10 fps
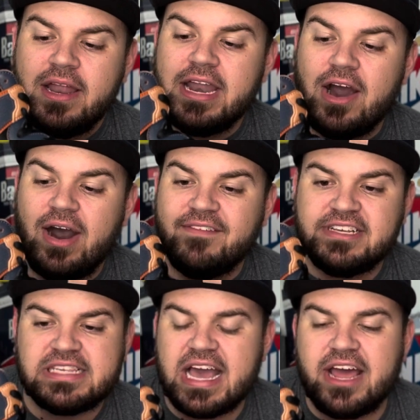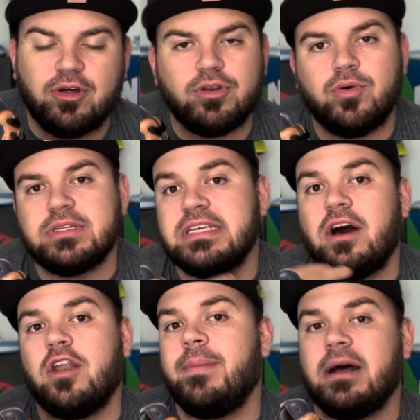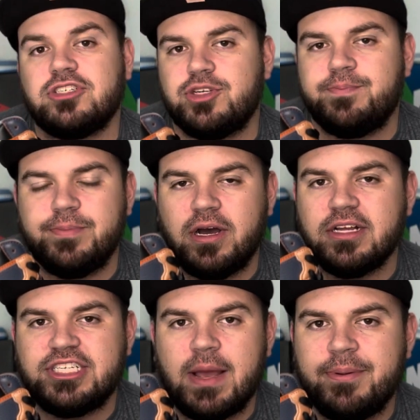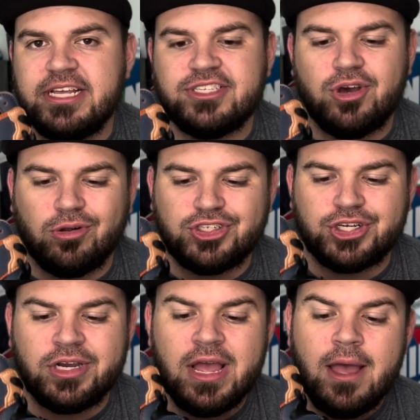Now, obviously, I don't know a ton about Japanese culture,